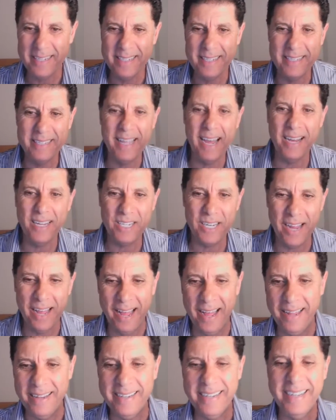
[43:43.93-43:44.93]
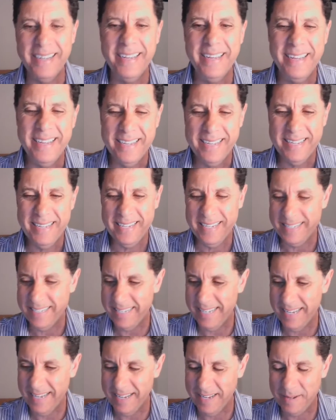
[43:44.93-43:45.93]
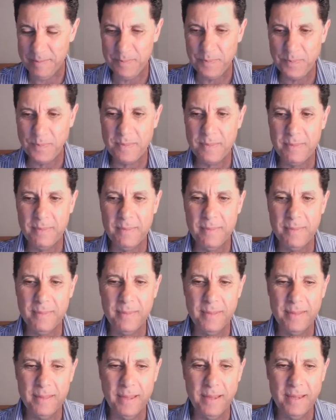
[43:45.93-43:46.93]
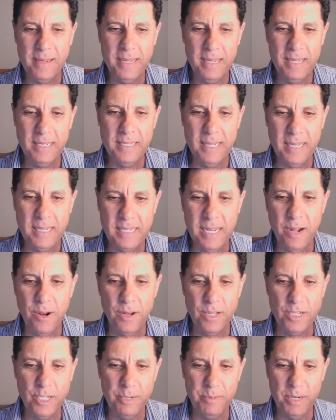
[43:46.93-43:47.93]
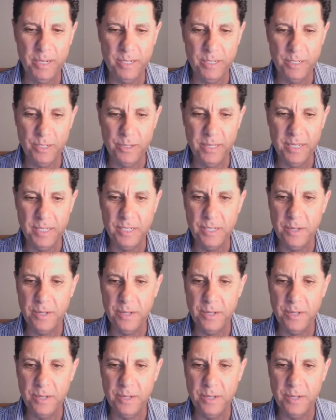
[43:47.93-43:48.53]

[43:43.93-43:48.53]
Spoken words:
Dashan, it's is knowledgeable into this.